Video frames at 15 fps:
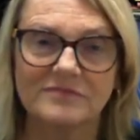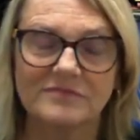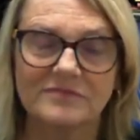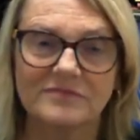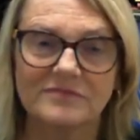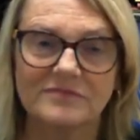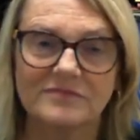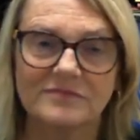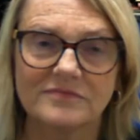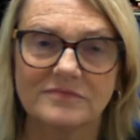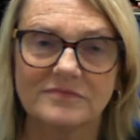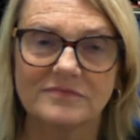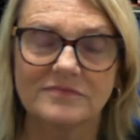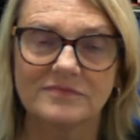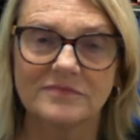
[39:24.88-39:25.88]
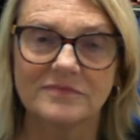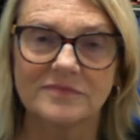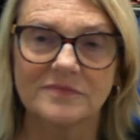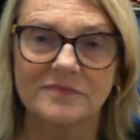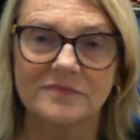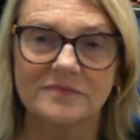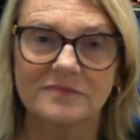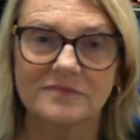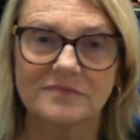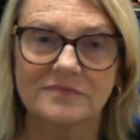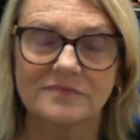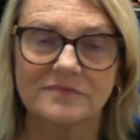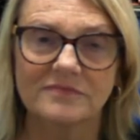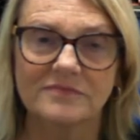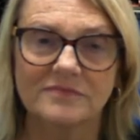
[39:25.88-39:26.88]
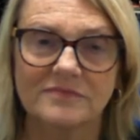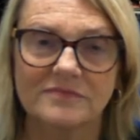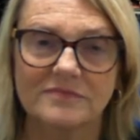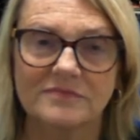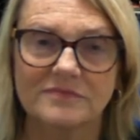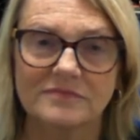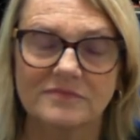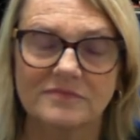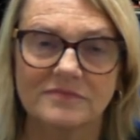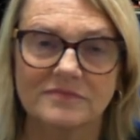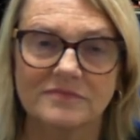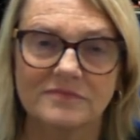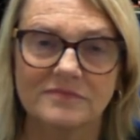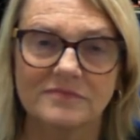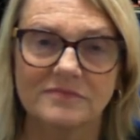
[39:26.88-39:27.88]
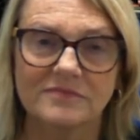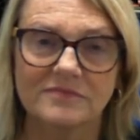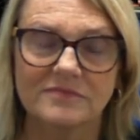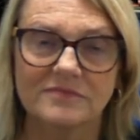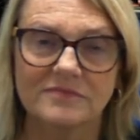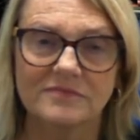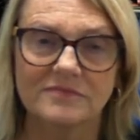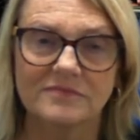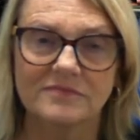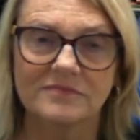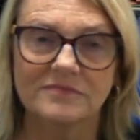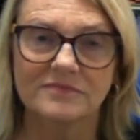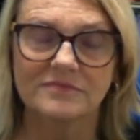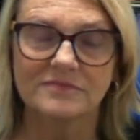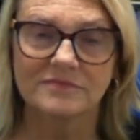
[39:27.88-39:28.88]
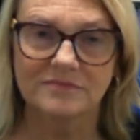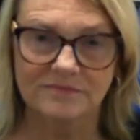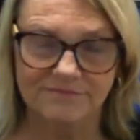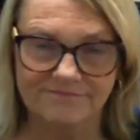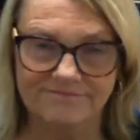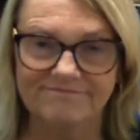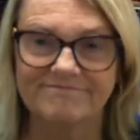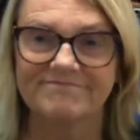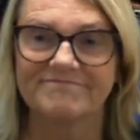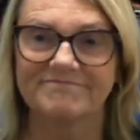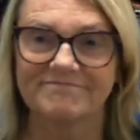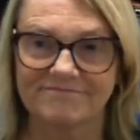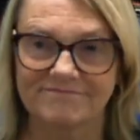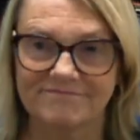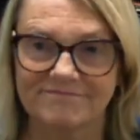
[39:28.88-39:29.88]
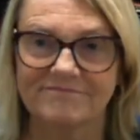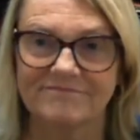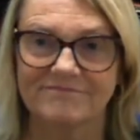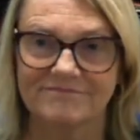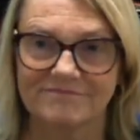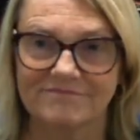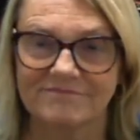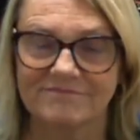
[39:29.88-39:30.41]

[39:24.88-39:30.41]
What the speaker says: No words are spoken by the person on screen.